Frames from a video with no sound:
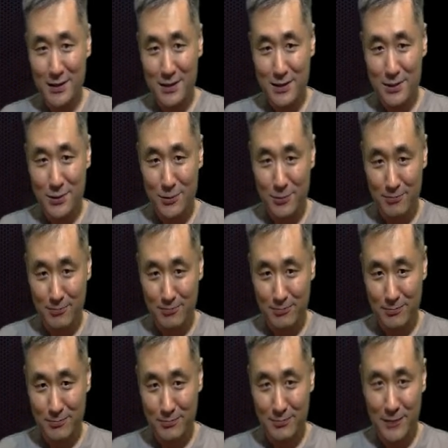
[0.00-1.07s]
So
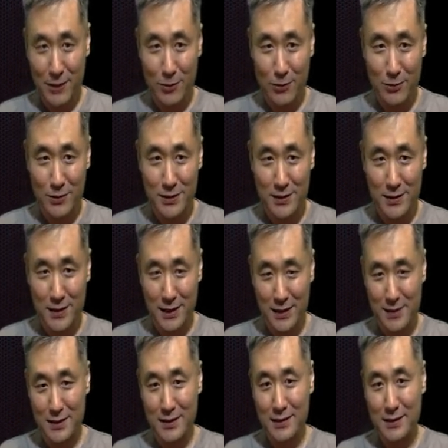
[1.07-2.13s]
all these
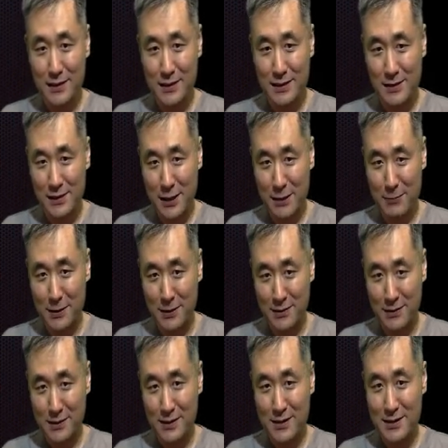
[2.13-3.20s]
tests
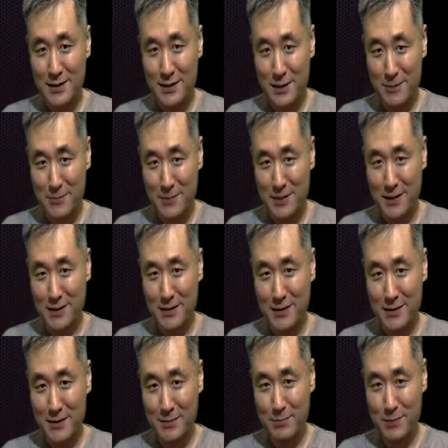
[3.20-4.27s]
examine something
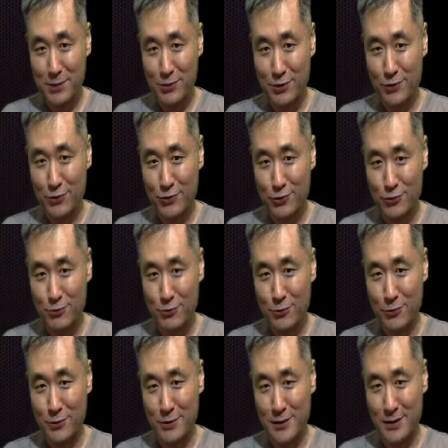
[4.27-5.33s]
between two
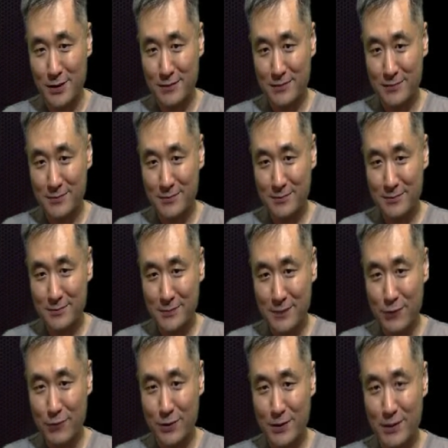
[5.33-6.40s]
bones
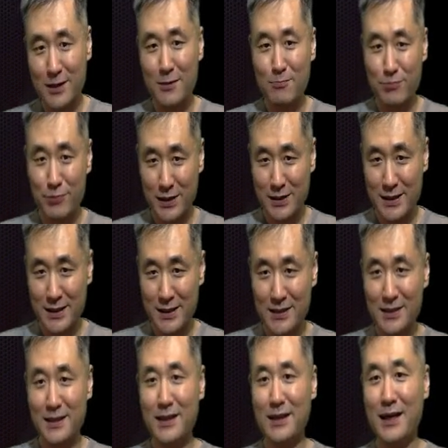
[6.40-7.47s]
with compressing
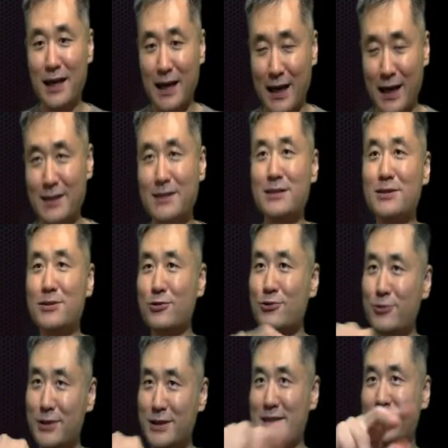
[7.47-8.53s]
and
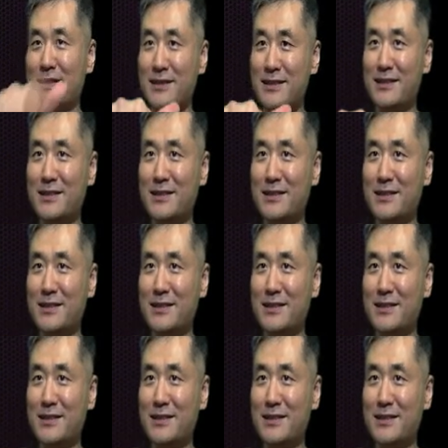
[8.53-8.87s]
twisting.